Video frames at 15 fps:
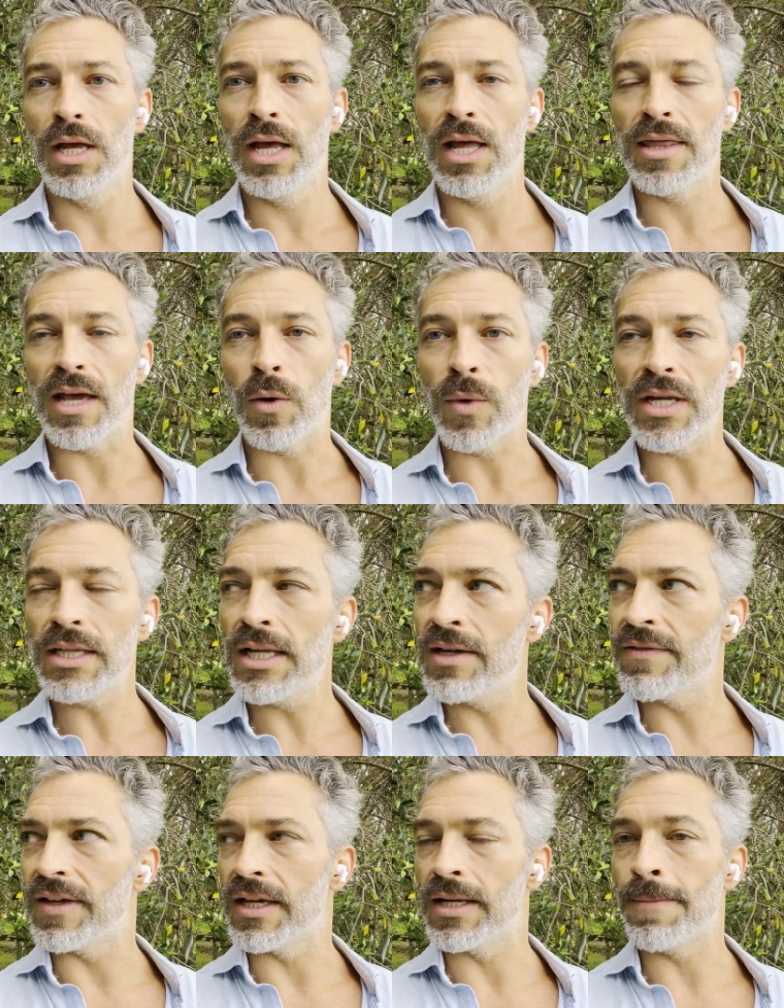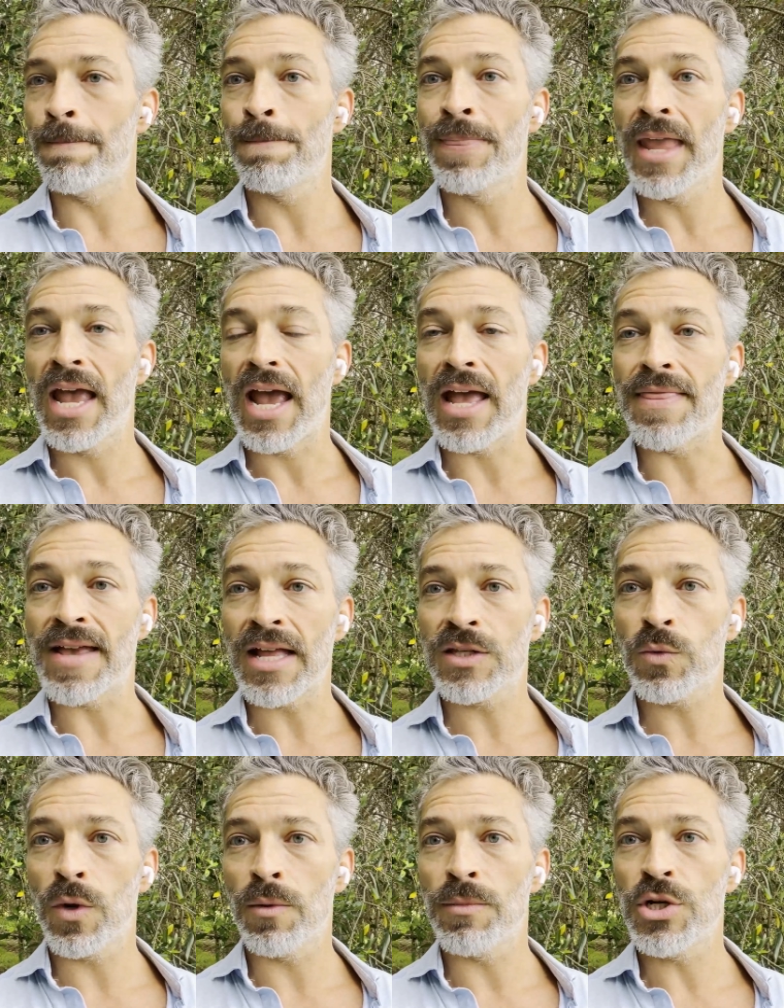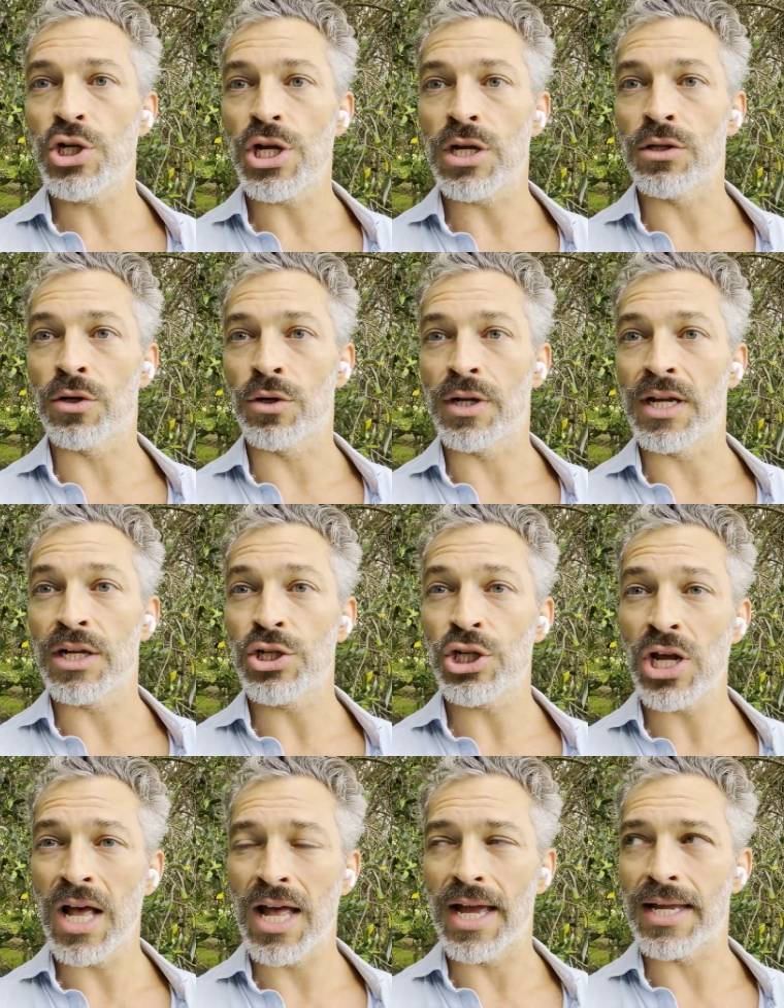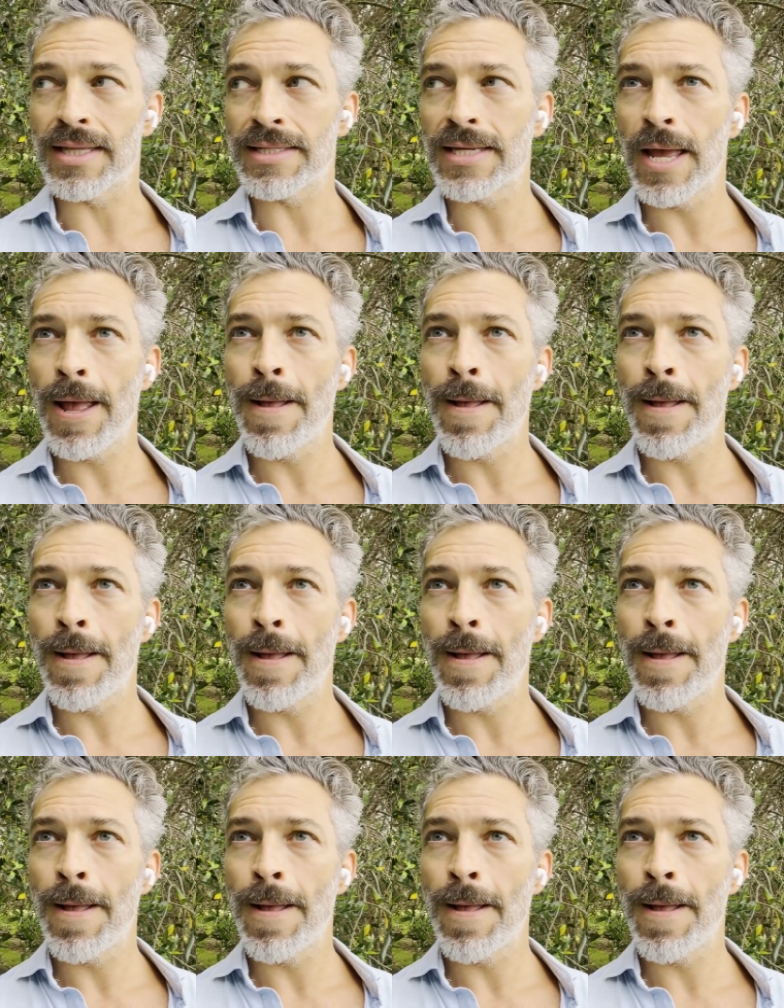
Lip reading: that we live in. And that's where machine learning shines.